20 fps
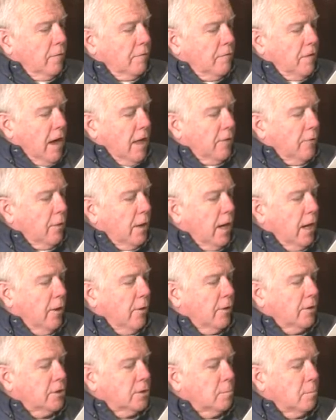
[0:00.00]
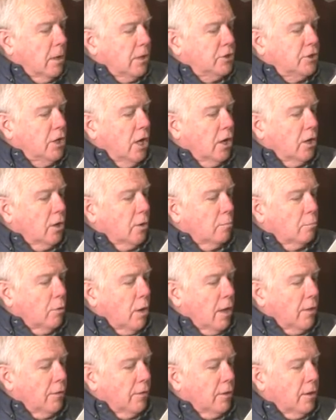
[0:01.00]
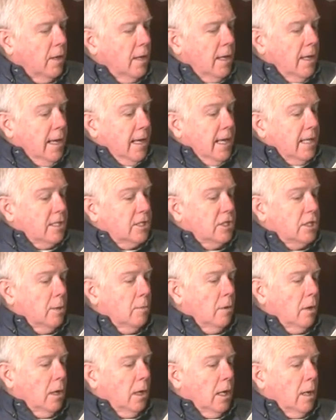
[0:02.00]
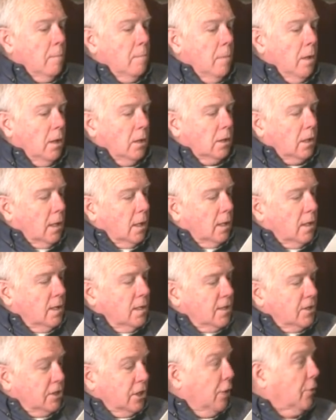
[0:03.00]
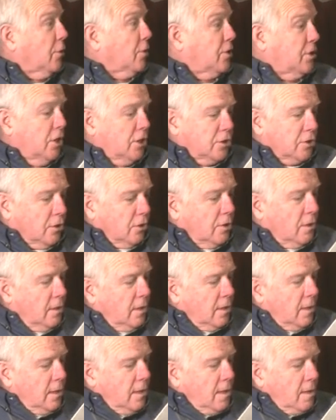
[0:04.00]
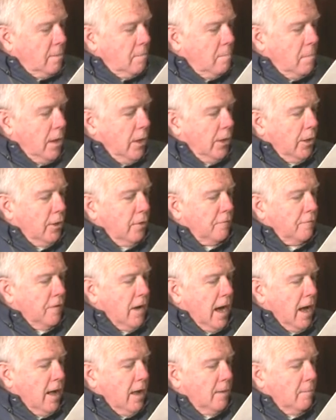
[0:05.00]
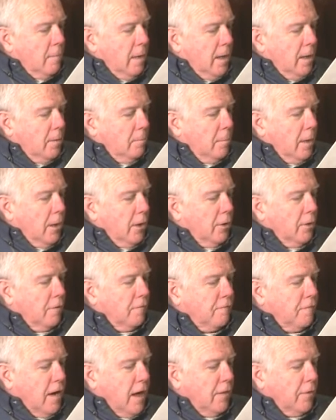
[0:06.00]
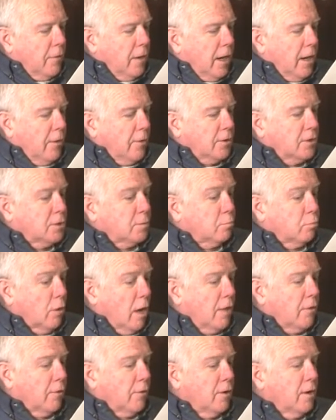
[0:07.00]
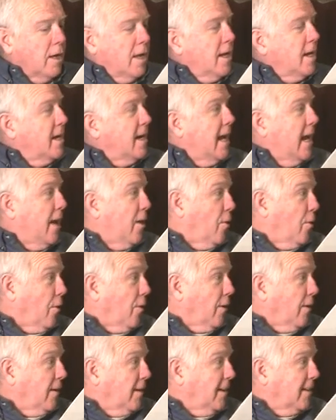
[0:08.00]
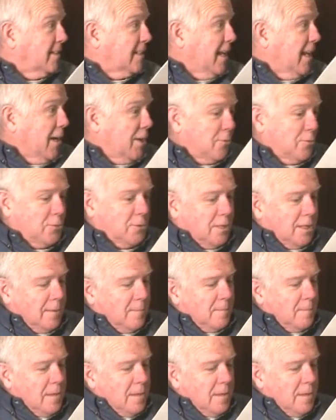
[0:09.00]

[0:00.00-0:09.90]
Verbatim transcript: her father Haran's much younger brother. And similarly, Milcah, Sarah's sister, married her, fa- married her father Haran's brother, Nahor. Isn't that interesting?